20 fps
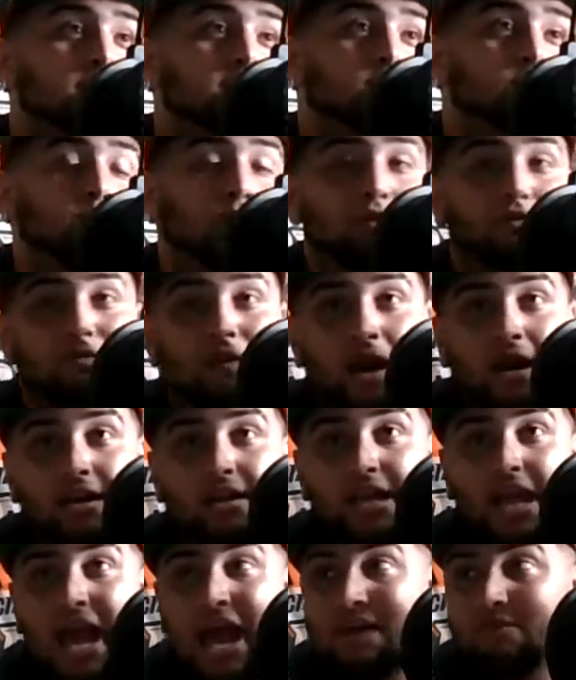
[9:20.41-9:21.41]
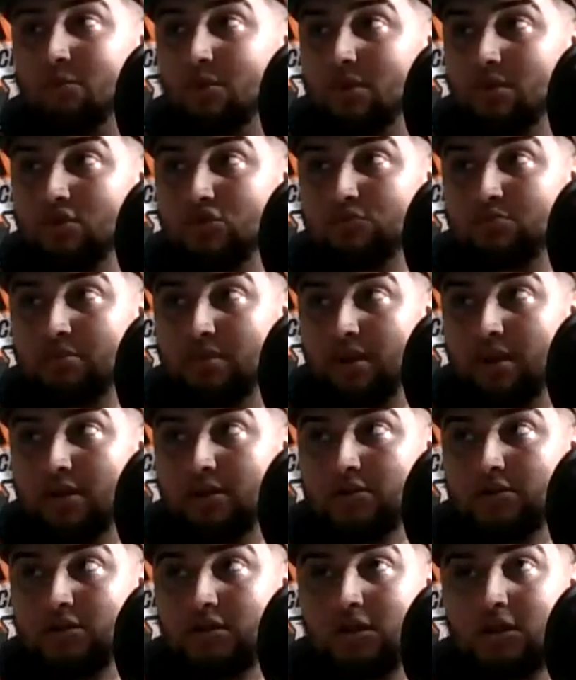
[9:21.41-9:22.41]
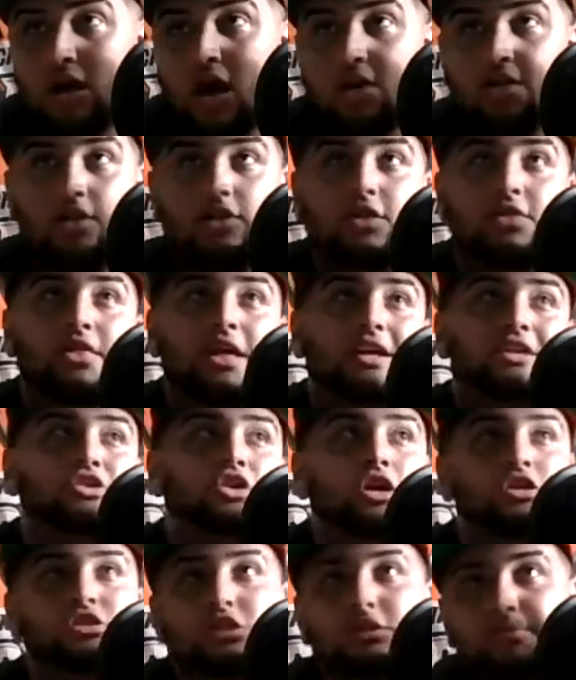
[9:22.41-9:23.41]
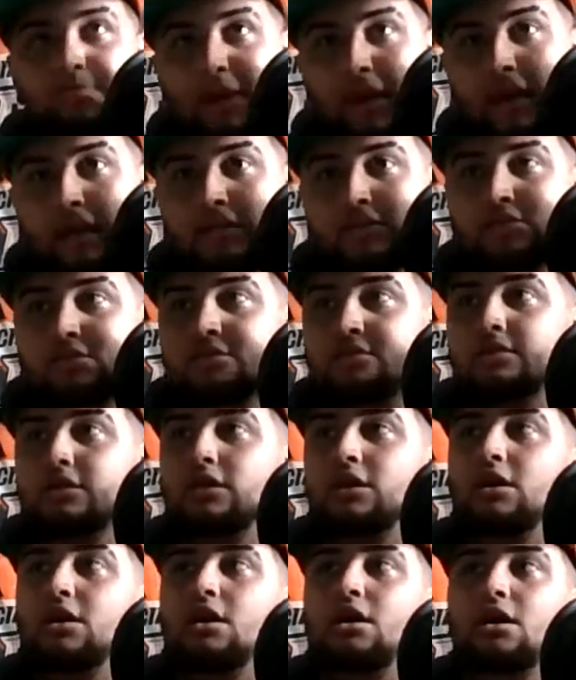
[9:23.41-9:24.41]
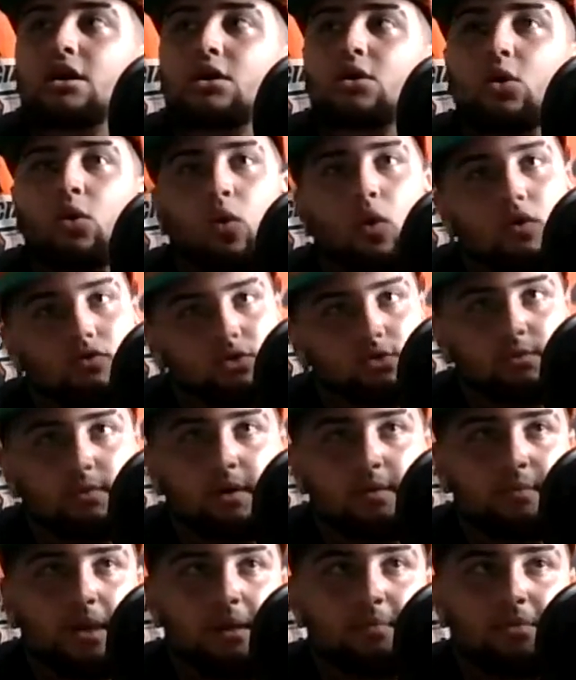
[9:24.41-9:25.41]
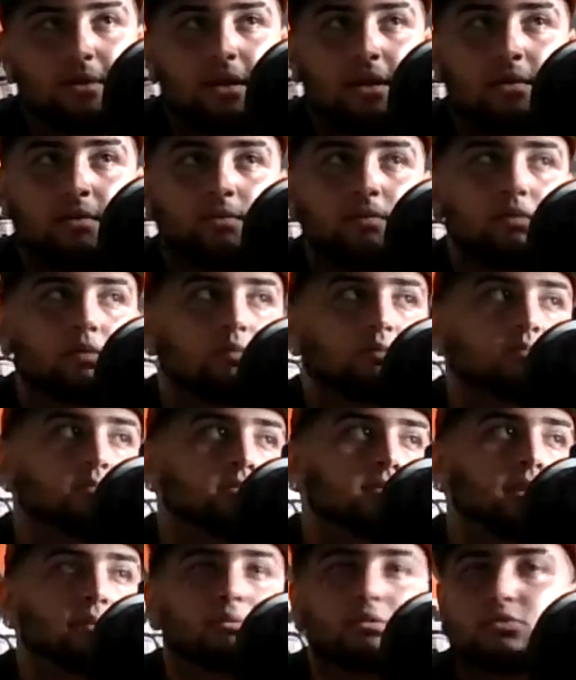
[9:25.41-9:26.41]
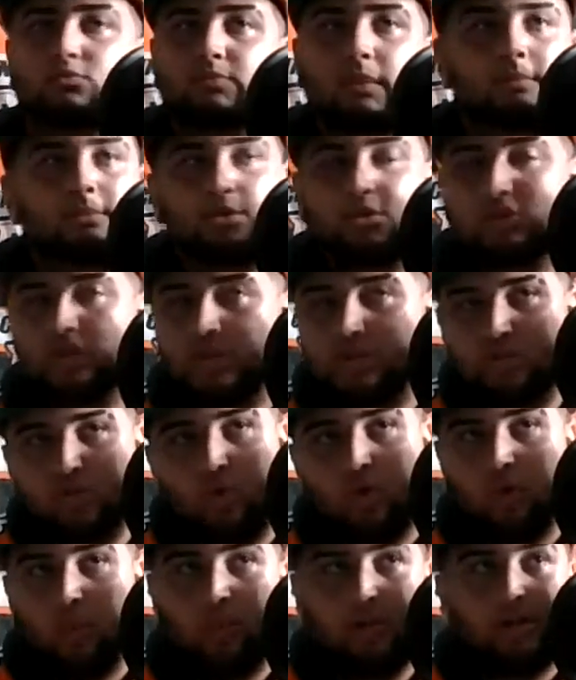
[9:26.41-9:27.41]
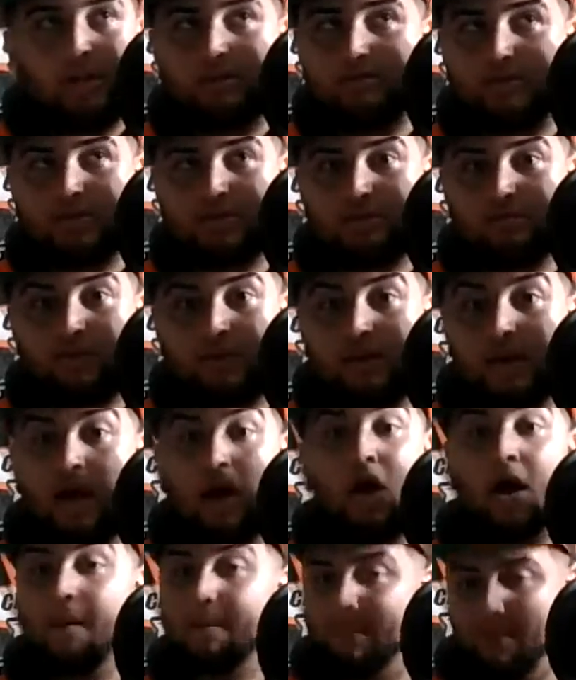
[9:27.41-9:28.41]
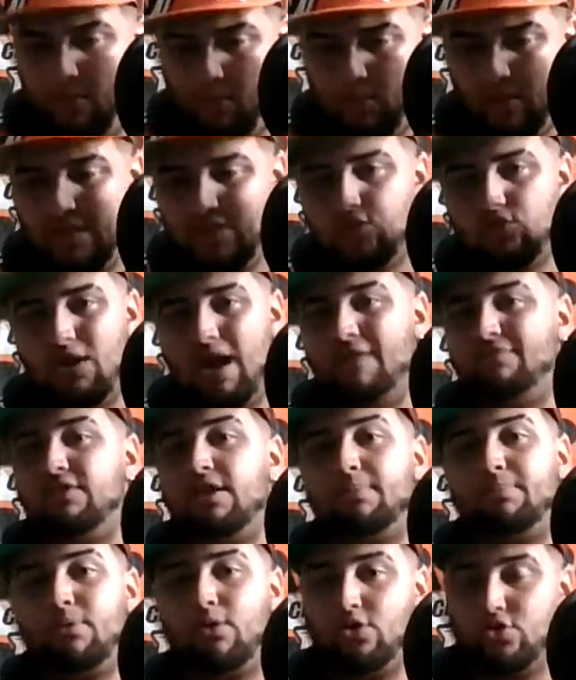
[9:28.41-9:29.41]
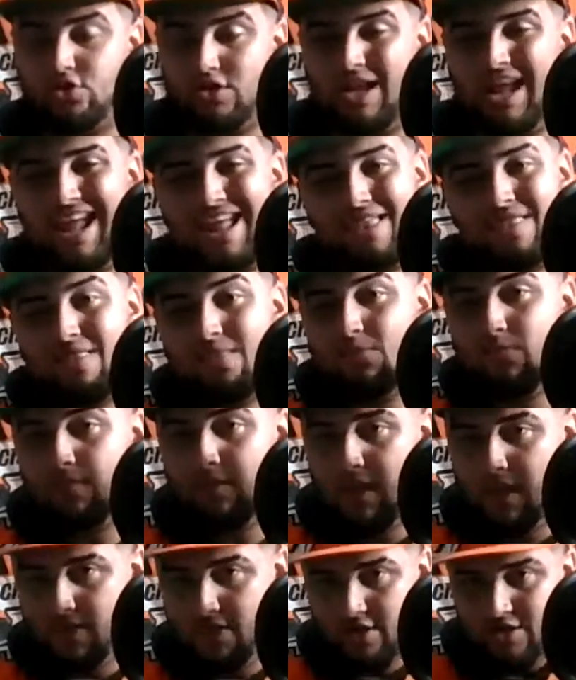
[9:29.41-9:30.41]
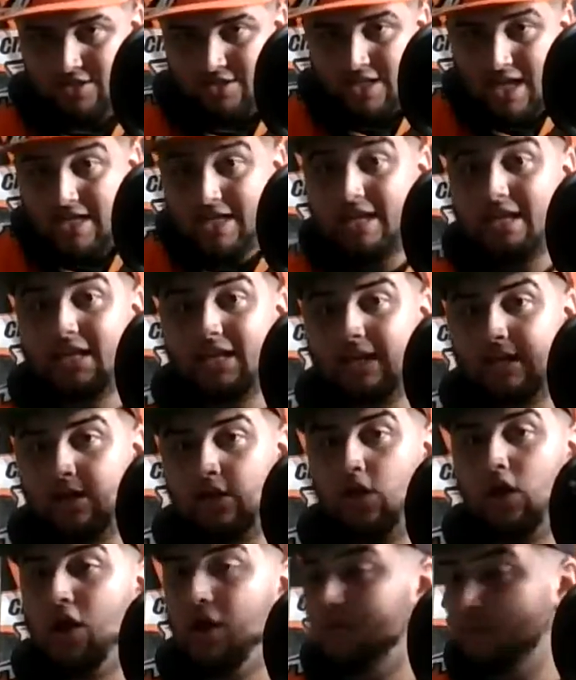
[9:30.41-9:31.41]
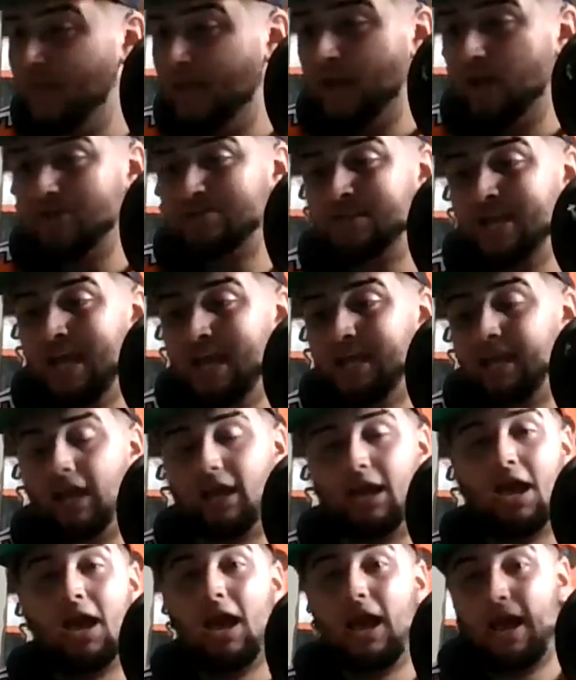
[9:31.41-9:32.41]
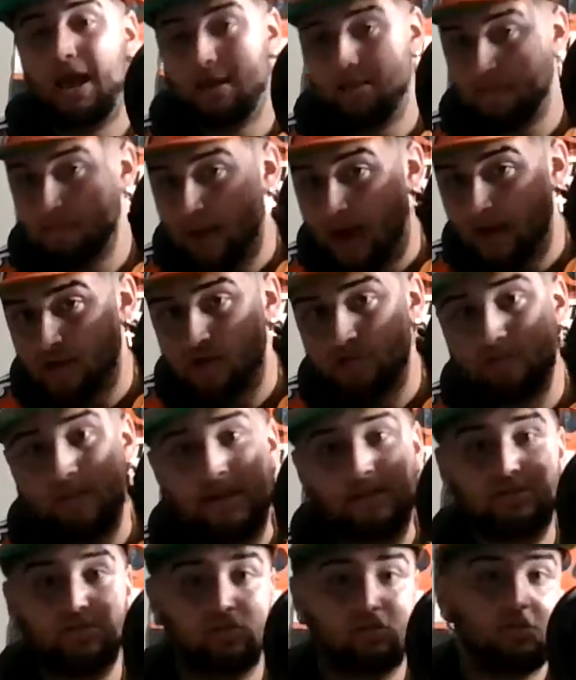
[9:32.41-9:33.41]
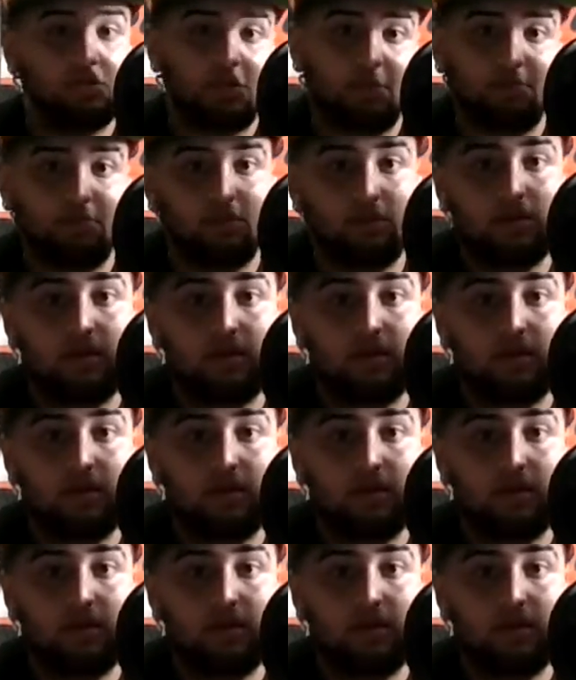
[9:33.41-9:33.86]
We finally have one of those players, other than like Jesse Bates or whoever it may be. Maybe you could say Jonah Williams as of right now. But we drafted a person, and in their second year, they are taking a monumental leap.